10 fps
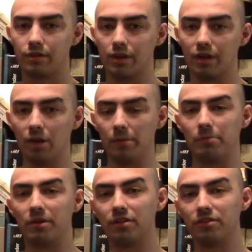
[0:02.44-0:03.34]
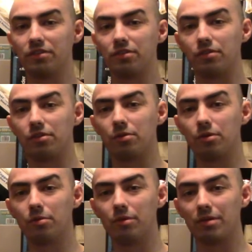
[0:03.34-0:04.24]
Hello, my brothers and sisters of the
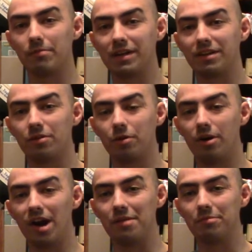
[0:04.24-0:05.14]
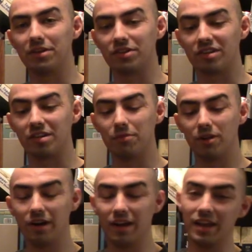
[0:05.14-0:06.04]
Order. Welcome back to the Order. I am Celtic
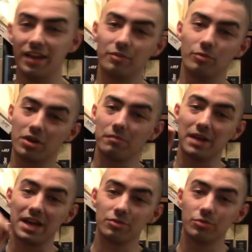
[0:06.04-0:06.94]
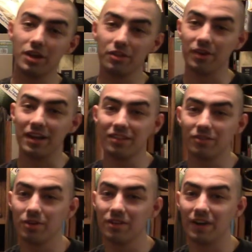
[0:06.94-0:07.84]
Templar, and welcome back to another
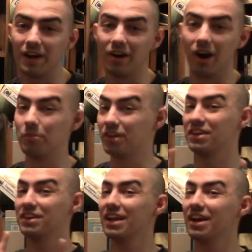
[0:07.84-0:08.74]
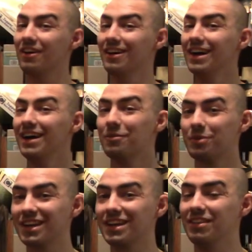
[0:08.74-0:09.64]
History and Firearms. And today, y'all,
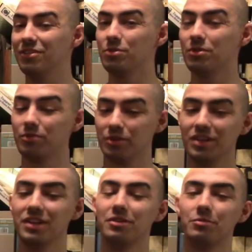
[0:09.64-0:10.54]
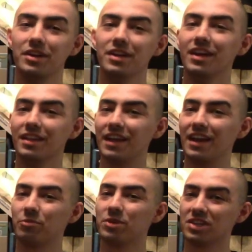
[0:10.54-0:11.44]
we're getting into a really good one,
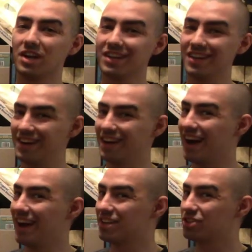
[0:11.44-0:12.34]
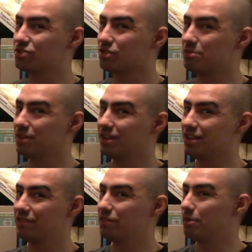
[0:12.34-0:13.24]
that in which a gun I extremely
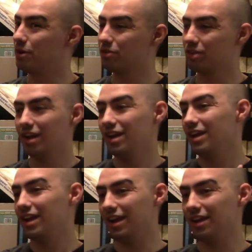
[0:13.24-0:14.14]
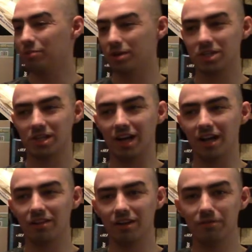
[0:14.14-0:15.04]
love the most, and in which
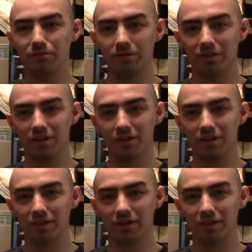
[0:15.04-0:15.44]
I love